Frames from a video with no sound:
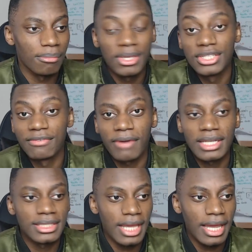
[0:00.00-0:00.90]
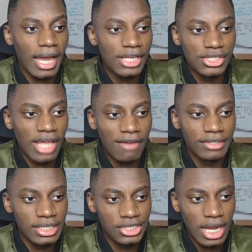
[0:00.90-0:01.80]
Because if I say it, I just have
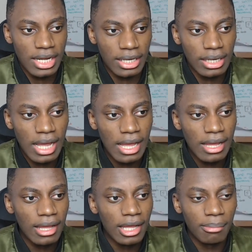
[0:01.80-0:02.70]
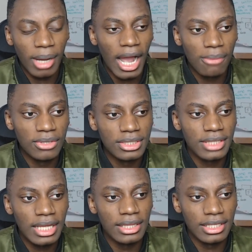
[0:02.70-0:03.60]
an agenda. But I would
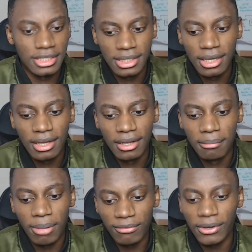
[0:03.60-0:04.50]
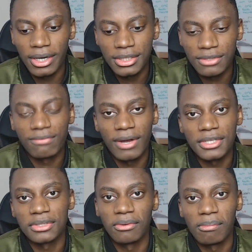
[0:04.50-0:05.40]
say this. Pavard is a
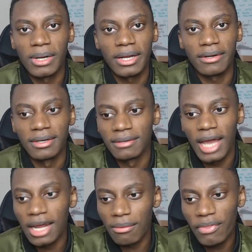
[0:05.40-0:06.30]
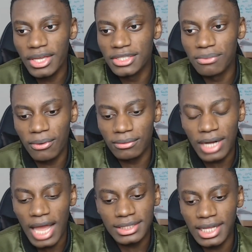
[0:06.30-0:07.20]
functional player. I don't think he's world
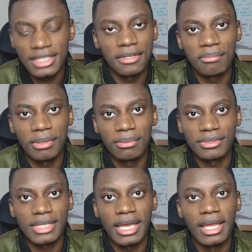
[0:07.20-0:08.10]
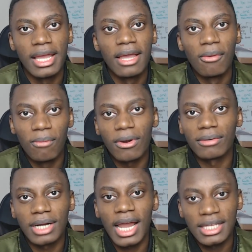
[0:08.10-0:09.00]
class like some people say.
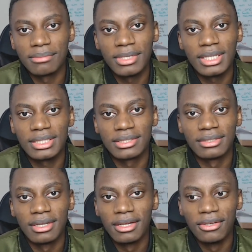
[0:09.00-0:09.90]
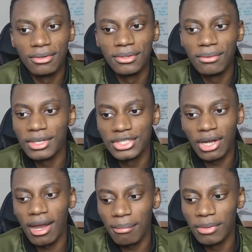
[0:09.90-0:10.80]
World class means you do a
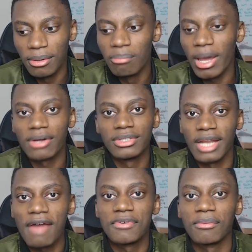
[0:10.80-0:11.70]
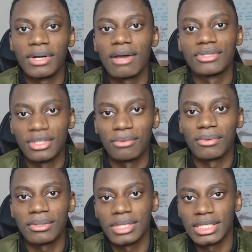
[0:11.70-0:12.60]
job better than everyone else in the
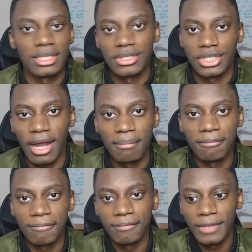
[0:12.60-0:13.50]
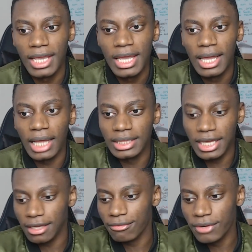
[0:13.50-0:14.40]
world does their job. I
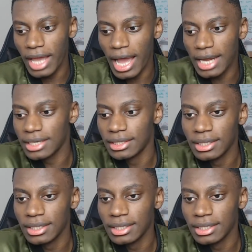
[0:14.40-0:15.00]
think if we had,